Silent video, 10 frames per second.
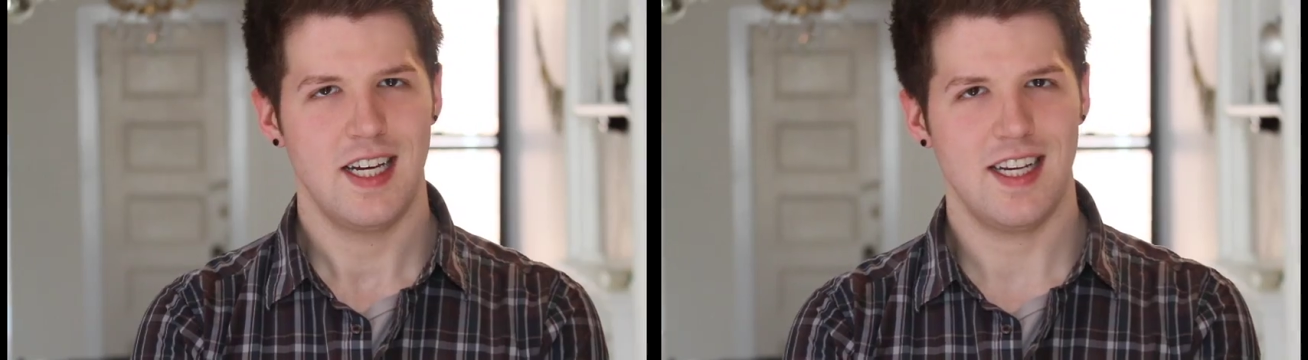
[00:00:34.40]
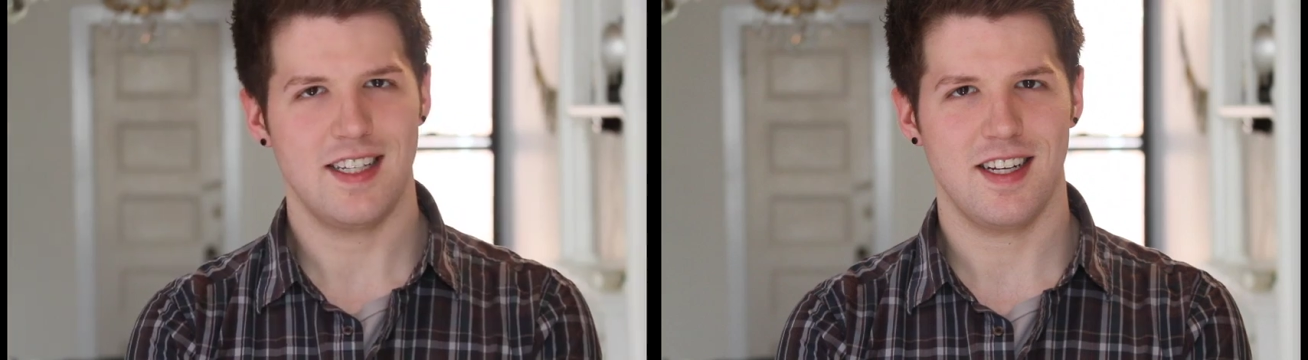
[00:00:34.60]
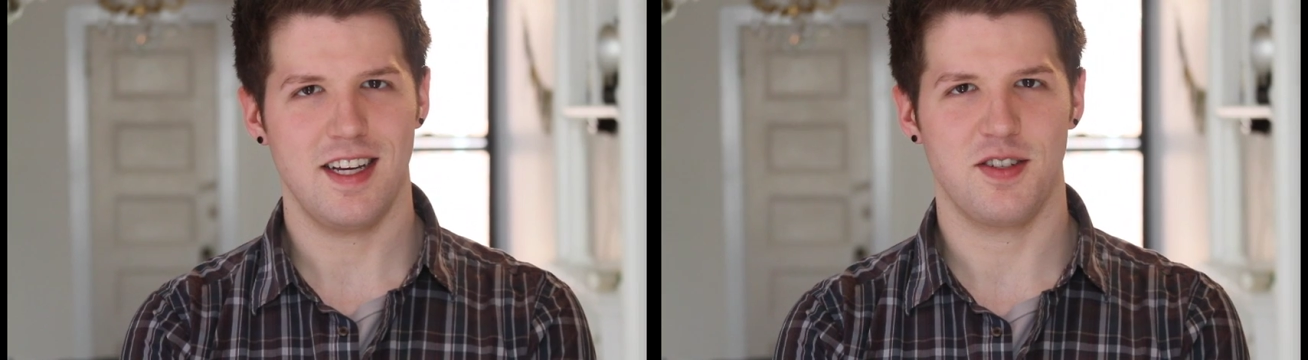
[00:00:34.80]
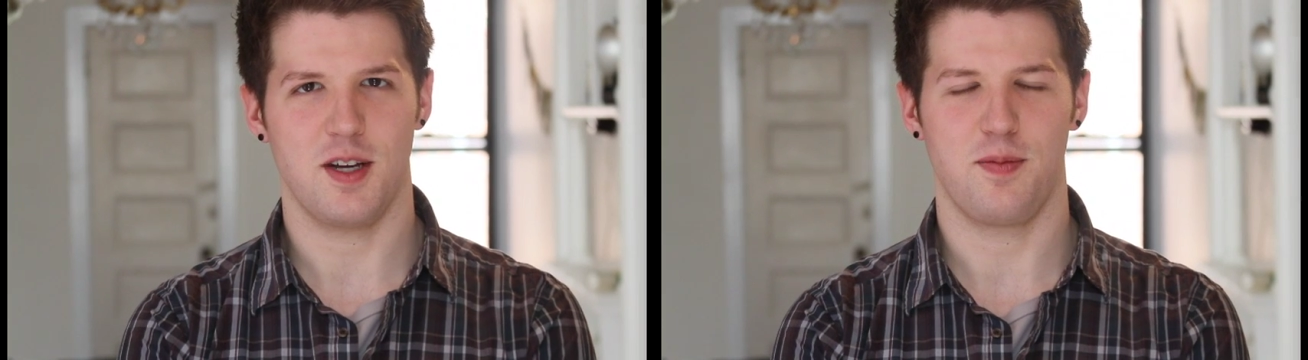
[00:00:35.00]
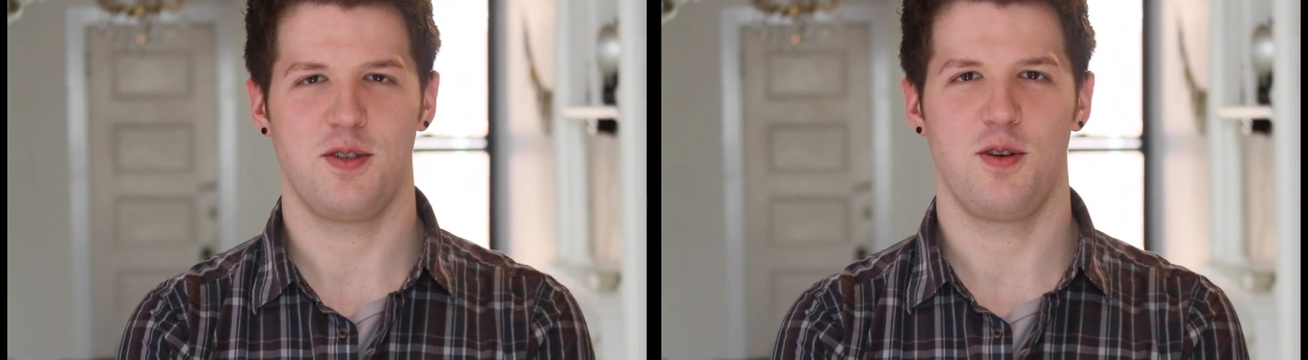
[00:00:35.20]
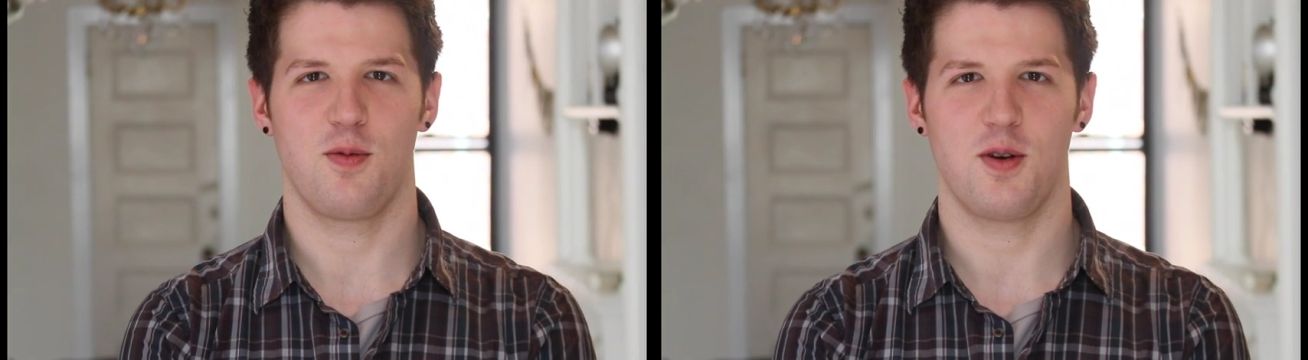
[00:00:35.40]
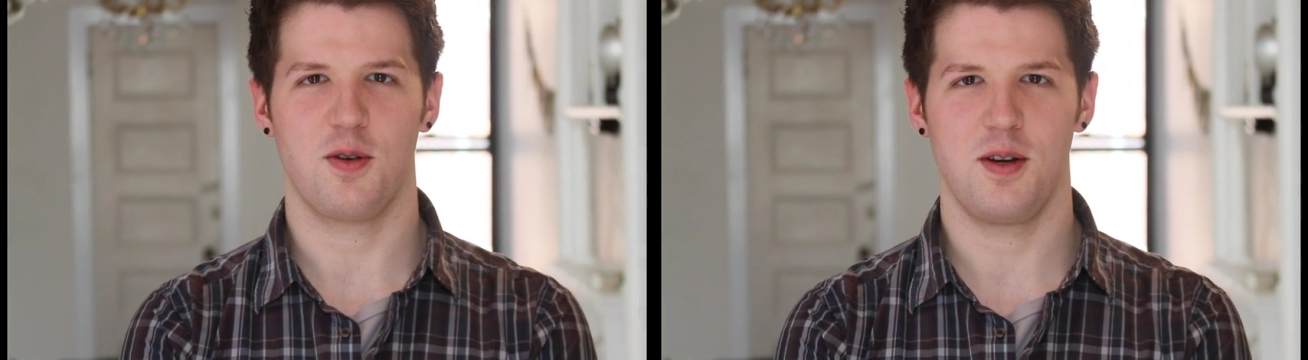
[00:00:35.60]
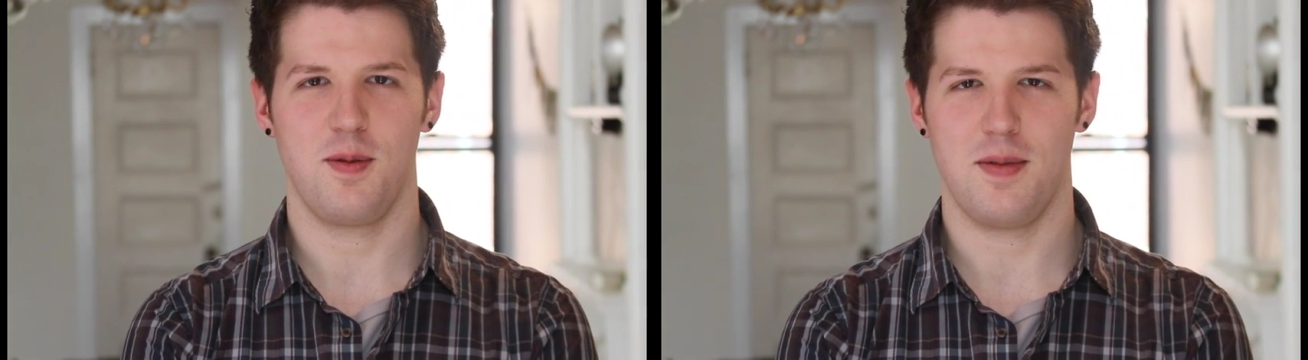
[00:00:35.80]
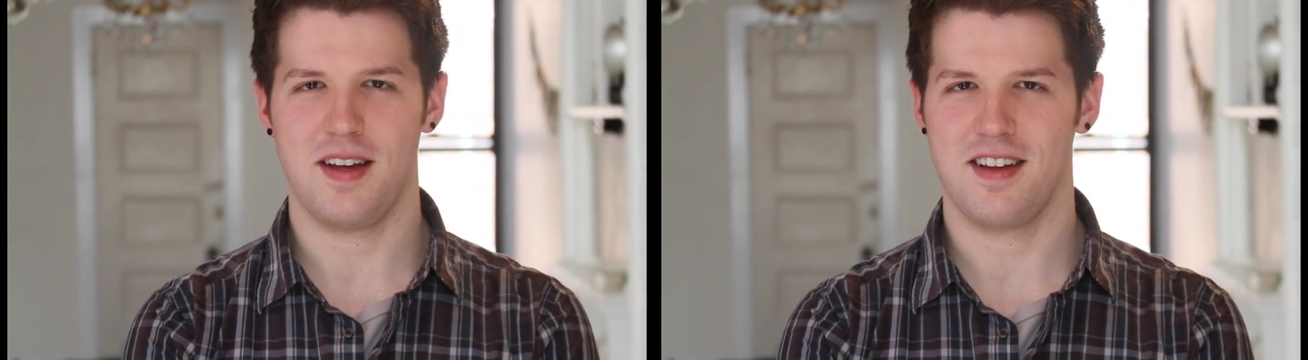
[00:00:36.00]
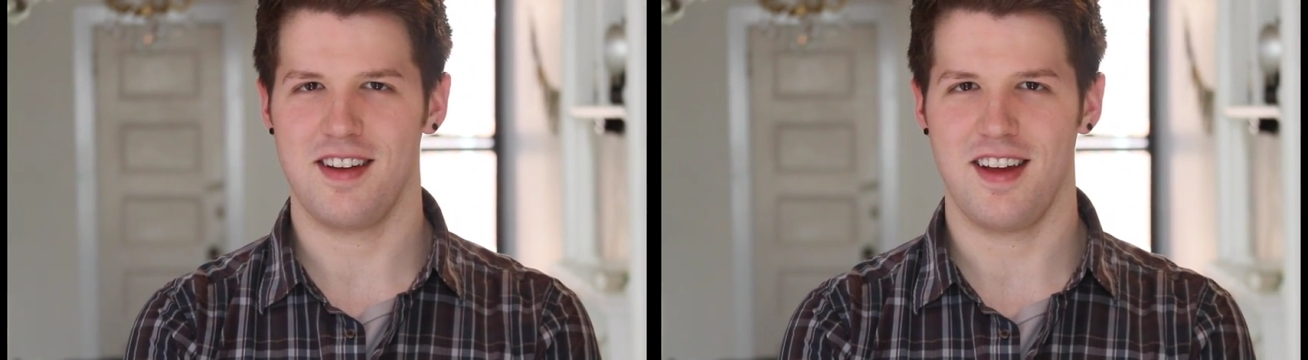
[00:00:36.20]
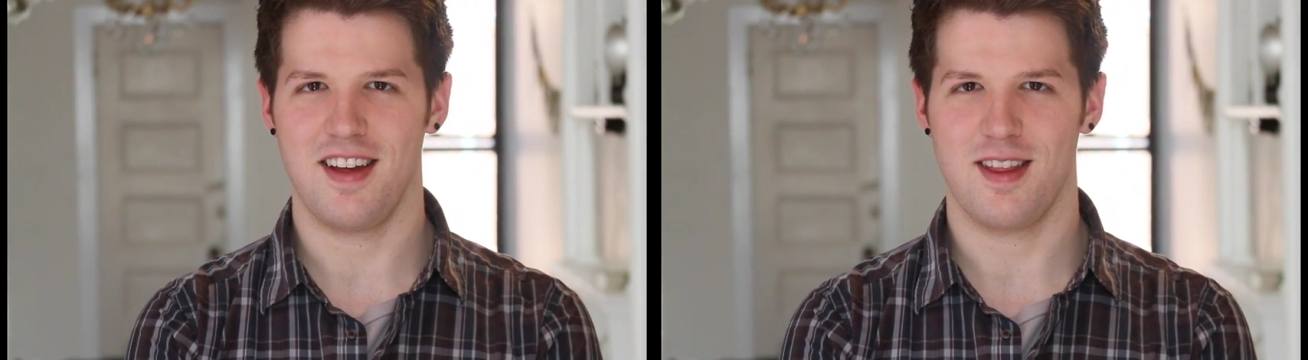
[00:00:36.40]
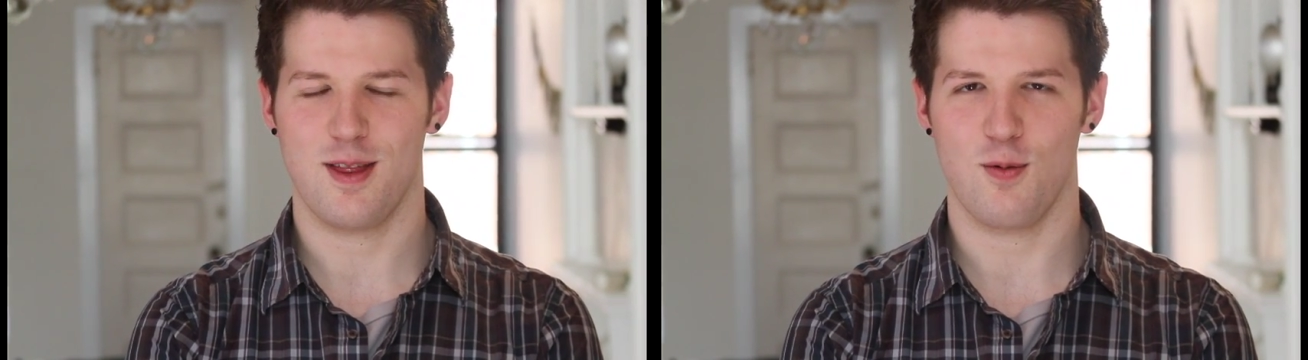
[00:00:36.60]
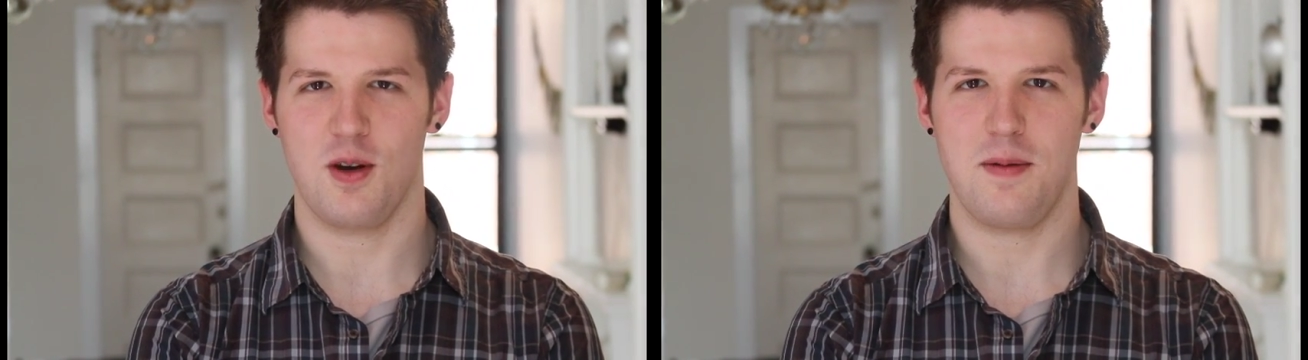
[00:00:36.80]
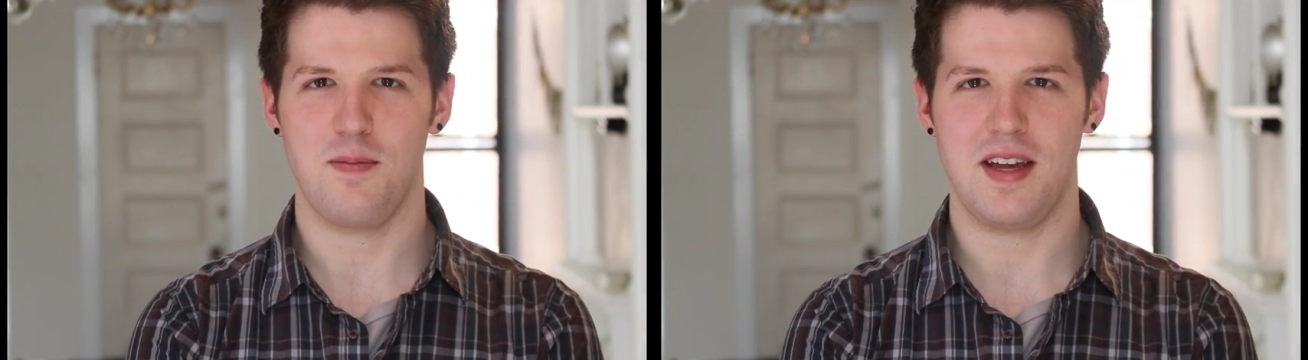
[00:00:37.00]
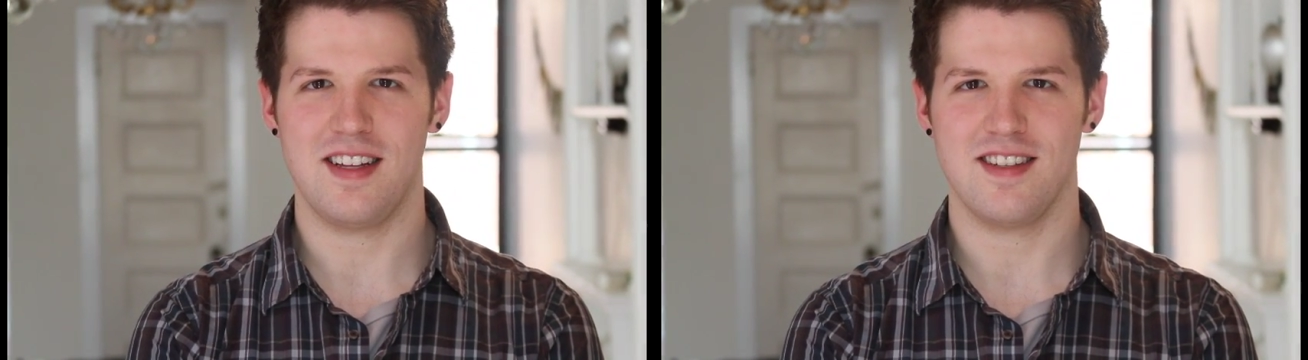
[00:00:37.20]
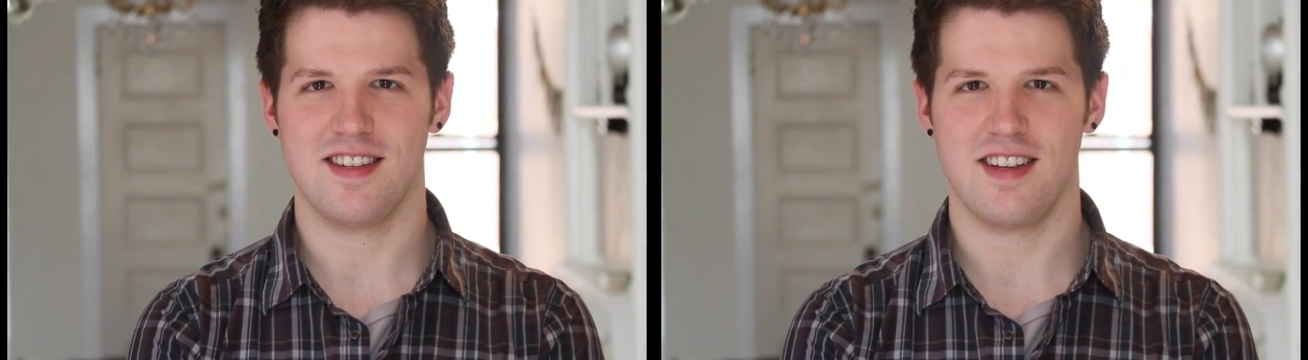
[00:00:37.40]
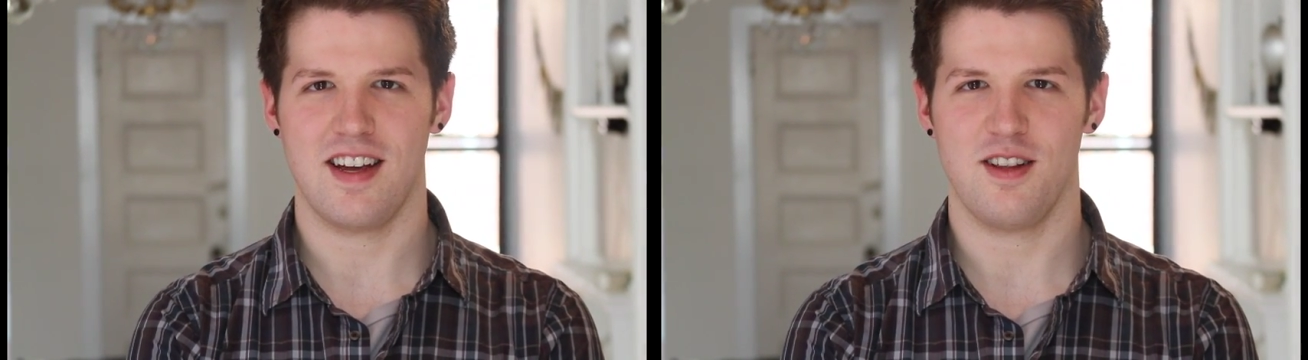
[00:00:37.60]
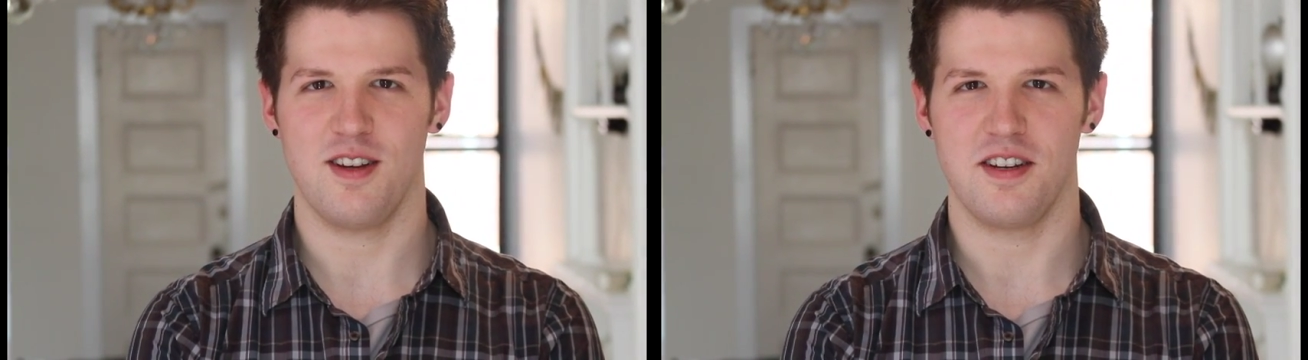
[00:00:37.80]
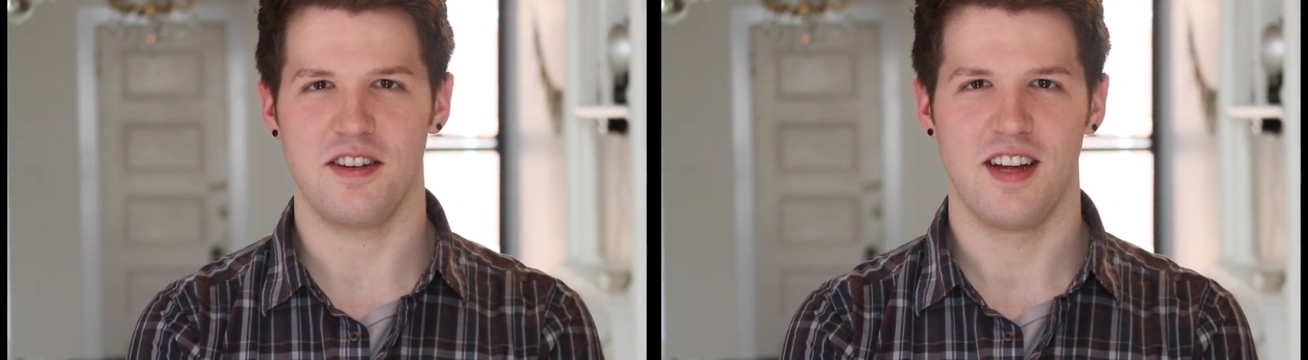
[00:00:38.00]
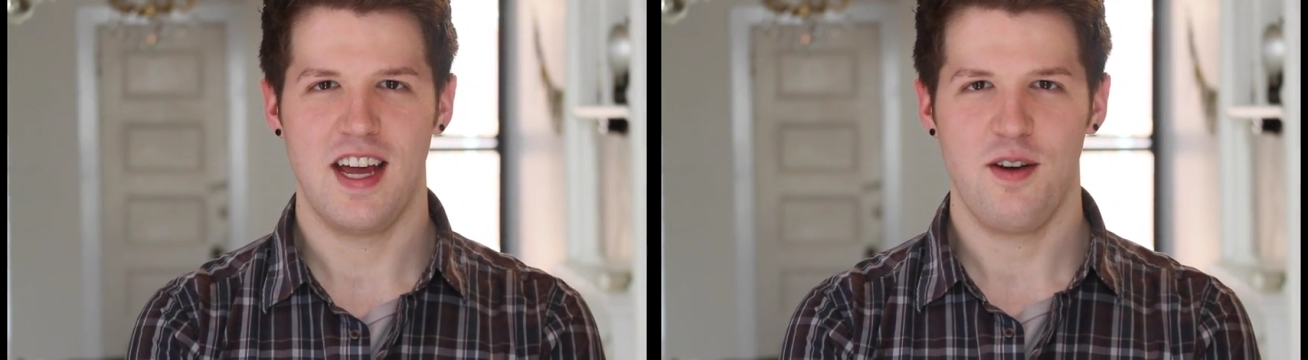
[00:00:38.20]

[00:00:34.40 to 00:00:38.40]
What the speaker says: In today's episode, we're going to be making a 3-bean salad,